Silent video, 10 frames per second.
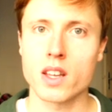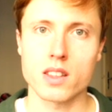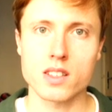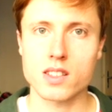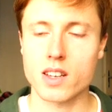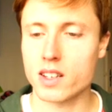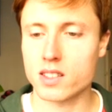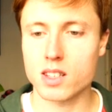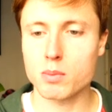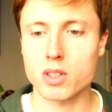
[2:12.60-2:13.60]
This
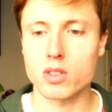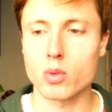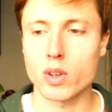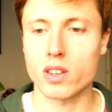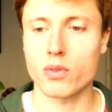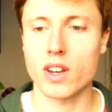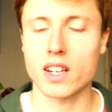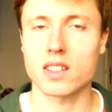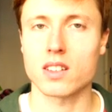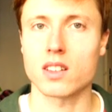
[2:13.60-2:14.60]
has simply to do with the
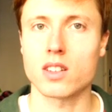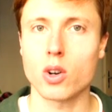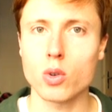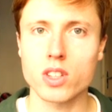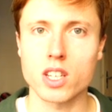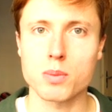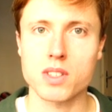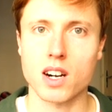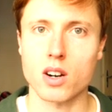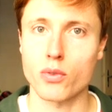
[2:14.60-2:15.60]
fact that the toe
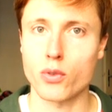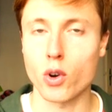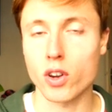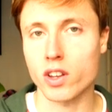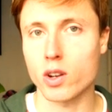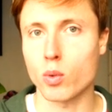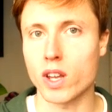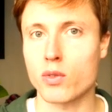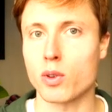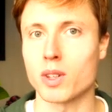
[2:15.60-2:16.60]
tips are further
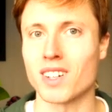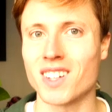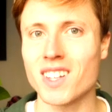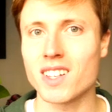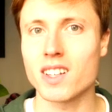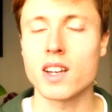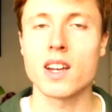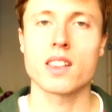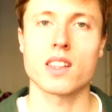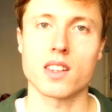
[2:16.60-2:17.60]
away from the knee
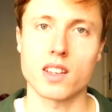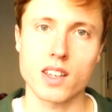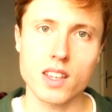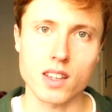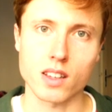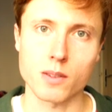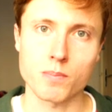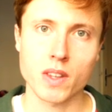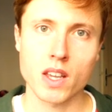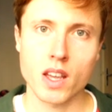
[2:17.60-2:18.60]
than the heel.
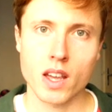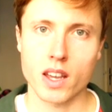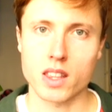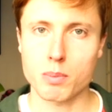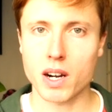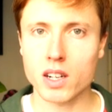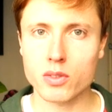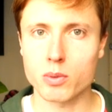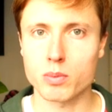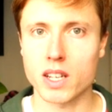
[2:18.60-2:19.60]
And
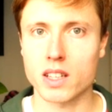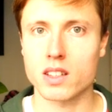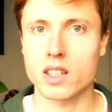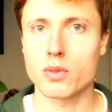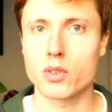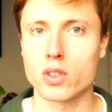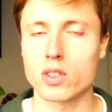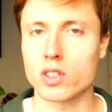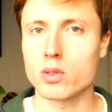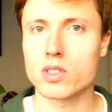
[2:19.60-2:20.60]
apart from that, if
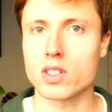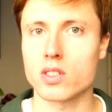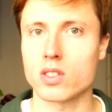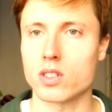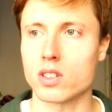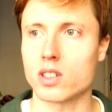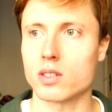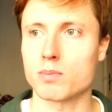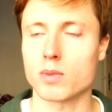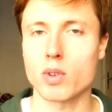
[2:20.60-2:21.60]
you're using your
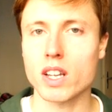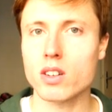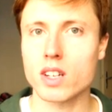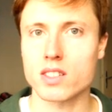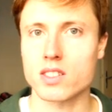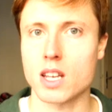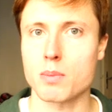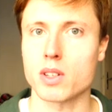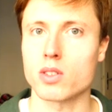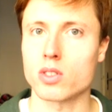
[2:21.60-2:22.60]
regular
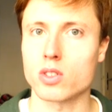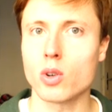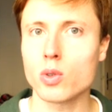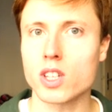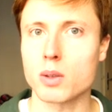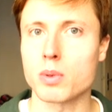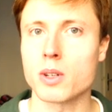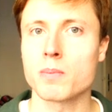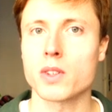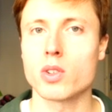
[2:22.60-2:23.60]
stepping, your toe tip,
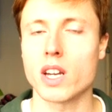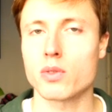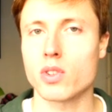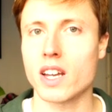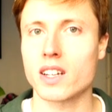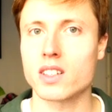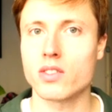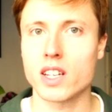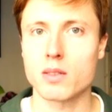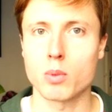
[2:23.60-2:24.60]
you have to
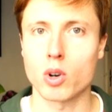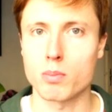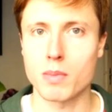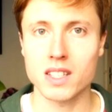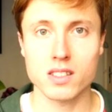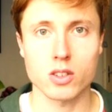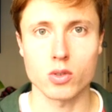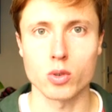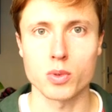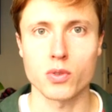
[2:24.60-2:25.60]
activate more muscle
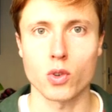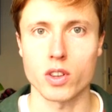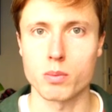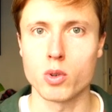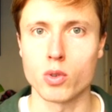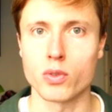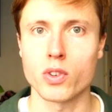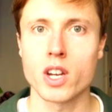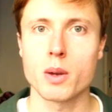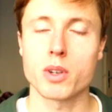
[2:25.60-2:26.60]
groups for the
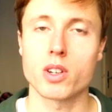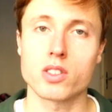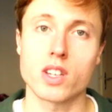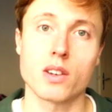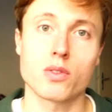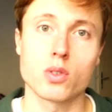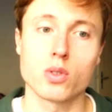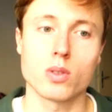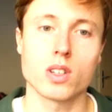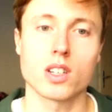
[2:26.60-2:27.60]
move, because you have
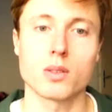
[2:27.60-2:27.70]
to